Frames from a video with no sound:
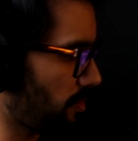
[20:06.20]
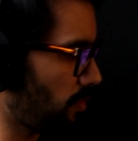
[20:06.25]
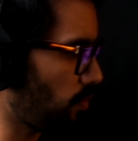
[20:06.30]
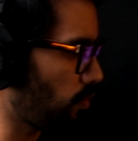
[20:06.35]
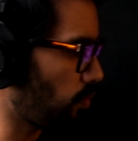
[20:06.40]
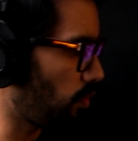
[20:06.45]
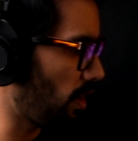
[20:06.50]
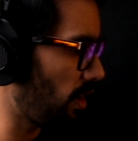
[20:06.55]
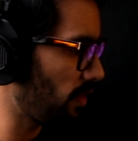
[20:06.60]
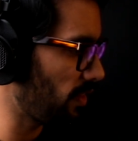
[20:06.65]

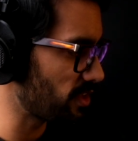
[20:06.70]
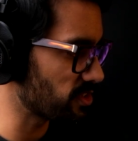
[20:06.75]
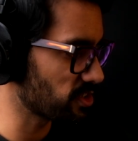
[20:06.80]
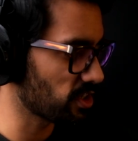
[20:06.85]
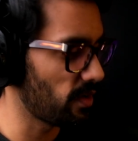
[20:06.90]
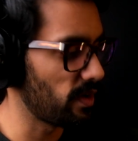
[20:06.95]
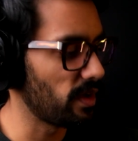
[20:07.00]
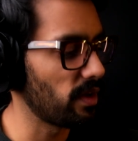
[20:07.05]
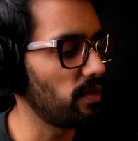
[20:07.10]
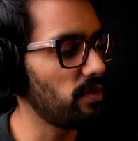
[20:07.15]
While that's
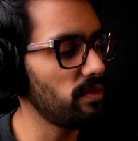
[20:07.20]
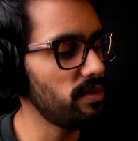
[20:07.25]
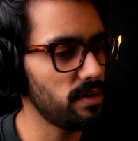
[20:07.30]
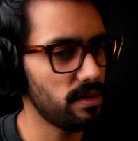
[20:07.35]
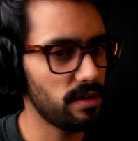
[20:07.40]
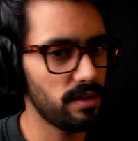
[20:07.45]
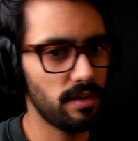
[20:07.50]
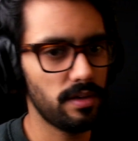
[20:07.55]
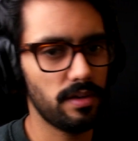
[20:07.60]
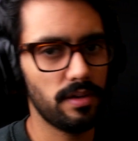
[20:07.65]
going on,
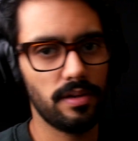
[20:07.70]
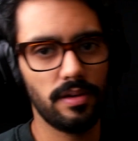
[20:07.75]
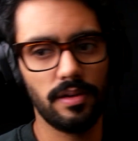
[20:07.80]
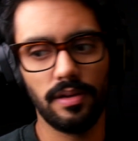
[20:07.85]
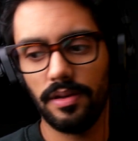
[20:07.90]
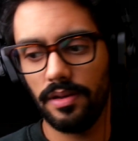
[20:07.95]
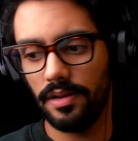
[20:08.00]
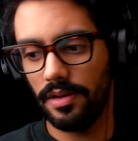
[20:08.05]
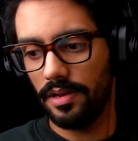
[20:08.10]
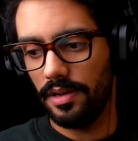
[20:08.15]

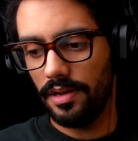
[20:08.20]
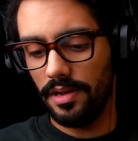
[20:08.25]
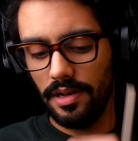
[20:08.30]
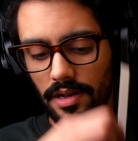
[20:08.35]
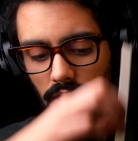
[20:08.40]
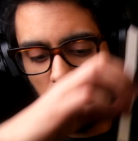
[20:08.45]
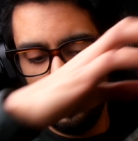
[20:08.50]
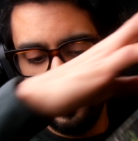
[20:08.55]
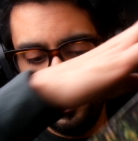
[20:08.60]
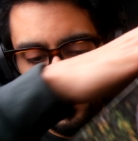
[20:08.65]

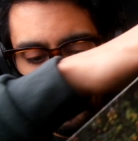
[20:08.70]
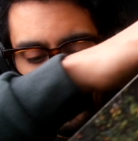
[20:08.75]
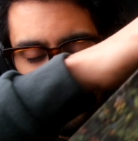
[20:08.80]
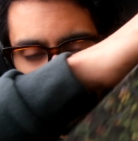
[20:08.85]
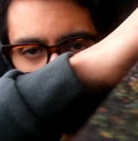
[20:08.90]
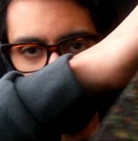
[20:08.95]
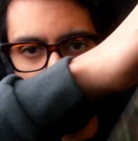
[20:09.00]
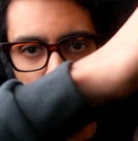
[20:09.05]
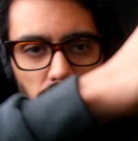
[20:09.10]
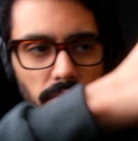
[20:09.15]

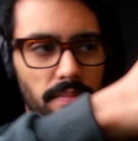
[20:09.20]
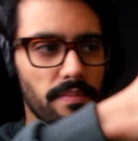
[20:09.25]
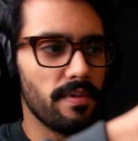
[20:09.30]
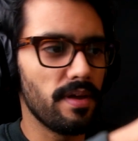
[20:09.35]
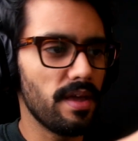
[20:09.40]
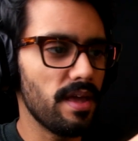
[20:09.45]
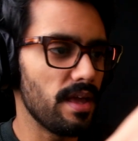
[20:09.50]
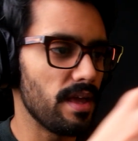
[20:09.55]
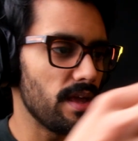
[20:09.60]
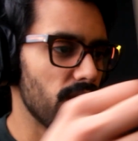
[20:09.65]
let
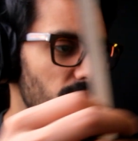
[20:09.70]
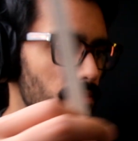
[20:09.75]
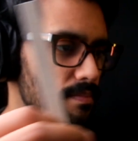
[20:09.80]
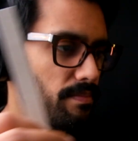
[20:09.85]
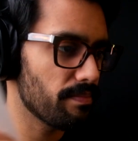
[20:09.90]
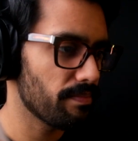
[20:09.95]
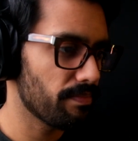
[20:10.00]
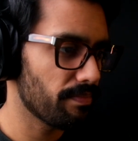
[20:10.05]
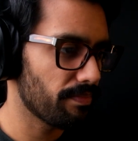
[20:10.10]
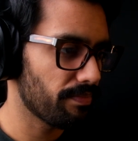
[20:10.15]
me
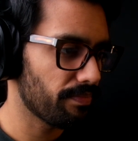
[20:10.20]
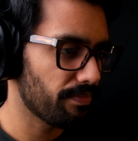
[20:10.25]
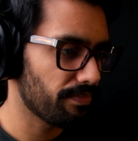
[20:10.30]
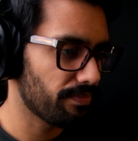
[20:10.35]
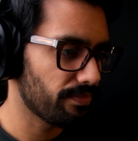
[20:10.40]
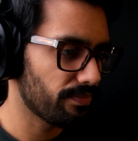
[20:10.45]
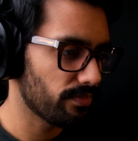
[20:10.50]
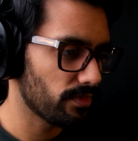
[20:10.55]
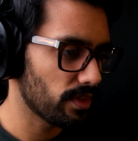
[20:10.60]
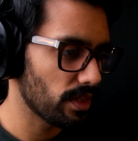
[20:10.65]

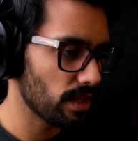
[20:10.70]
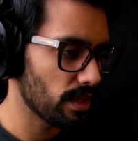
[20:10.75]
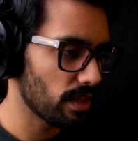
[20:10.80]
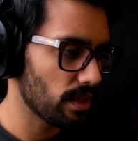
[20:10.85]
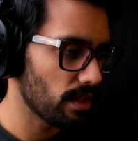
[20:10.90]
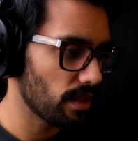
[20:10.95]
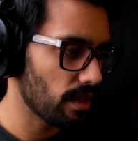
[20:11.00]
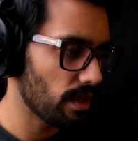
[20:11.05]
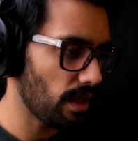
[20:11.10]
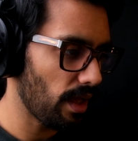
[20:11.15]

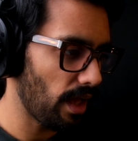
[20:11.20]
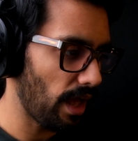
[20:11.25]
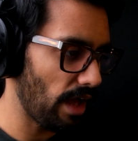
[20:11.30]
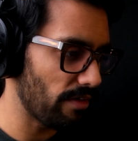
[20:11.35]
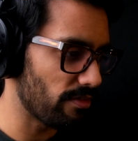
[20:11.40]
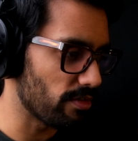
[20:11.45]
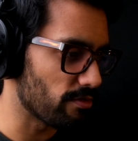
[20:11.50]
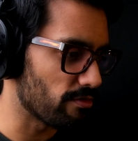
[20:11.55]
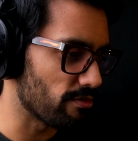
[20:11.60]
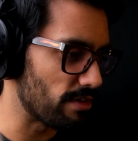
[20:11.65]

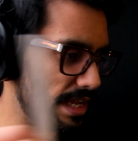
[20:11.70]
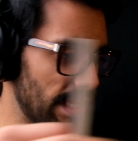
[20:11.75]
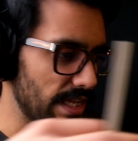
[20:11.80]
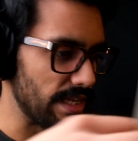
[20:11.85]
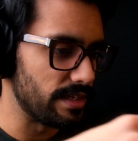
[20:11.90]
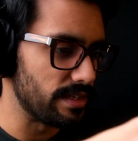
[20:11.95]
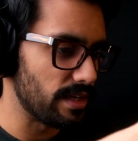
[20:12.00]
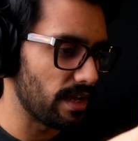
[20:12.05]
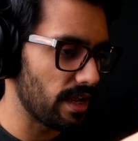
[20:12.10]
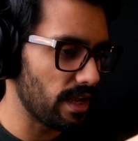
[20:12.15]
have a
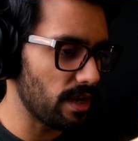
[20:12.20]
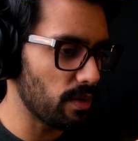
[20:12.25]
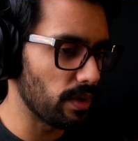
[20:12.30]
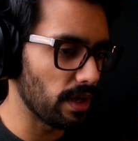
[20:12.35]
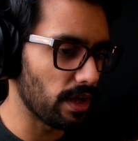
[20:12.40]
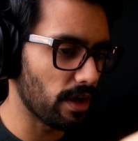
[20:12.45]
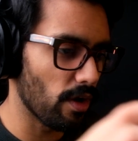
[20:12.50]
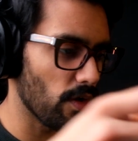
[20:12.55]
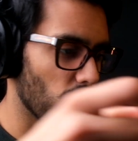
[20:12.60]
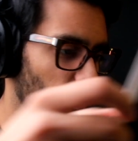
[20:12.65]
read. Here we
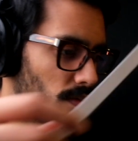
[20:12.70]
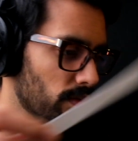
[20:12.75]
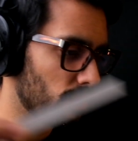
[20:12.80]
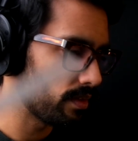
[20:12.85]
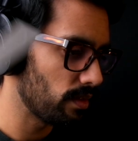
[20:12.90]
go.